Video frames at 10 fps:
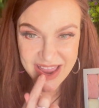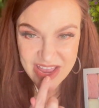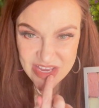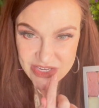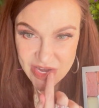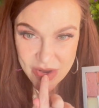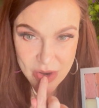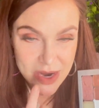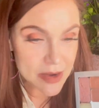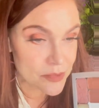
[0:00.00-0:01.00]

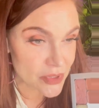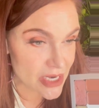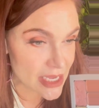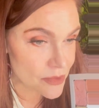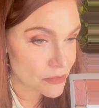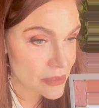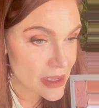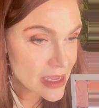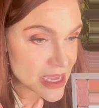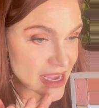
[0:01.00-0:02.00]
So pretty.
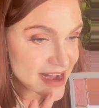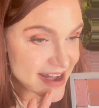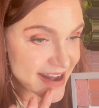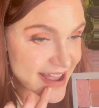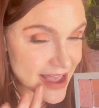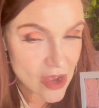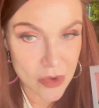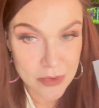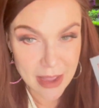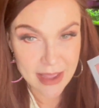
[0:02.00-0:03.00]

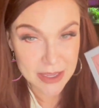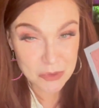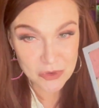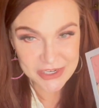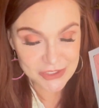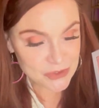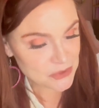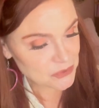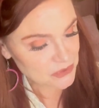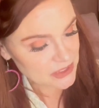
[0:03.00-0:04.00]
Now I am going to
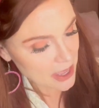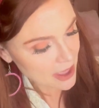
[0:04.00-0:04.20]
use